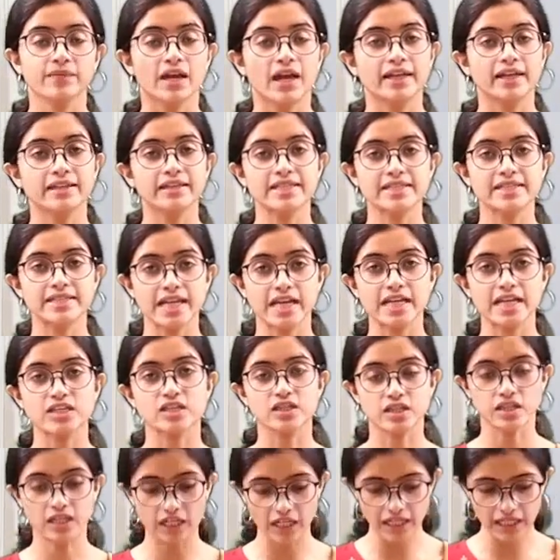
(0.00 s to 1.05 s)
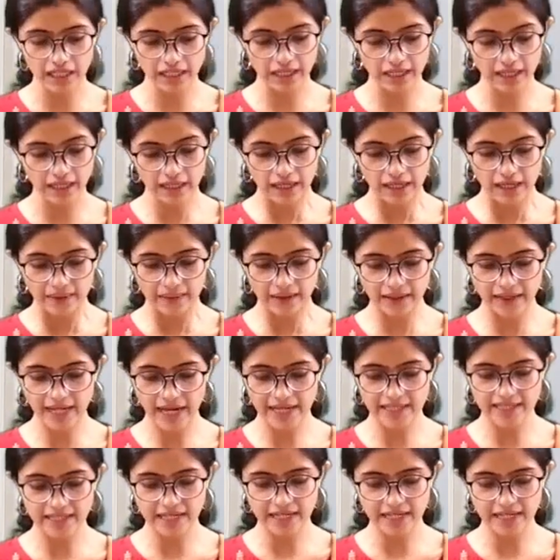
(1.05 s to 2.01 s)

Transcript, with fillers: In the stage 3A, the cancer